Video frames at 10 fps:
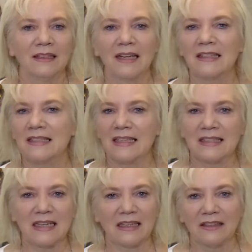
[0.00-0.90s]

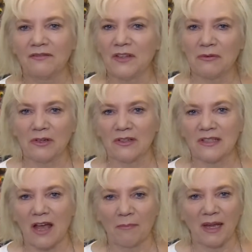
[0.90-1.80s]
consistent
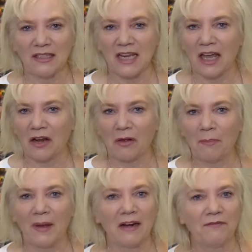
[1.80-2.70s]
viewers on my
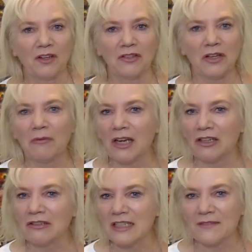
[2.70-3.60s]
channel. But if you're new
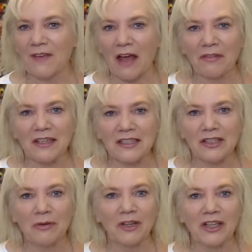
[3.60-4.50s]
and you just found this
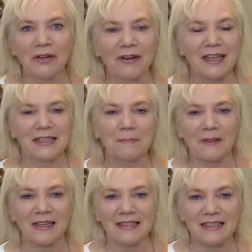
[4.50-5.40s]
and you were curious,
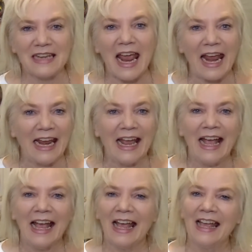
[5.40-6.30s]
please stay.
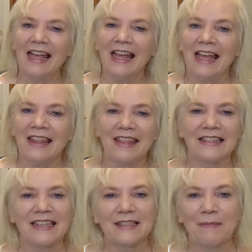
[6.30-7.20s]

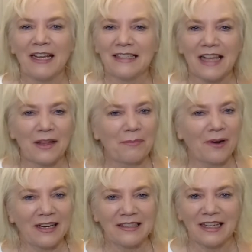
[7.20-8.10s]
This is my
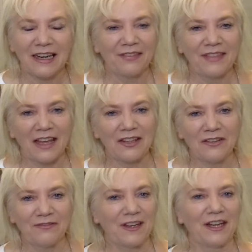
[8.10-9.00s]
celebration and thank
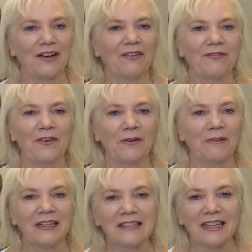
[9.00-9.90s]
you video for
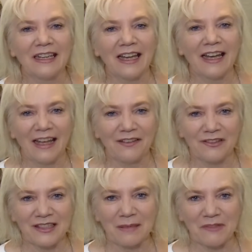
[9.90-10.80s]
reaching
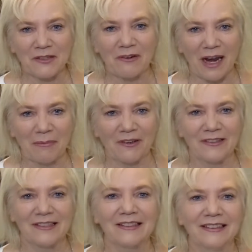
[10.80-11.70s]
100
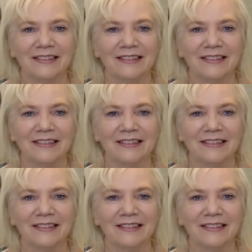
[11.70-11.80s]
subscribers.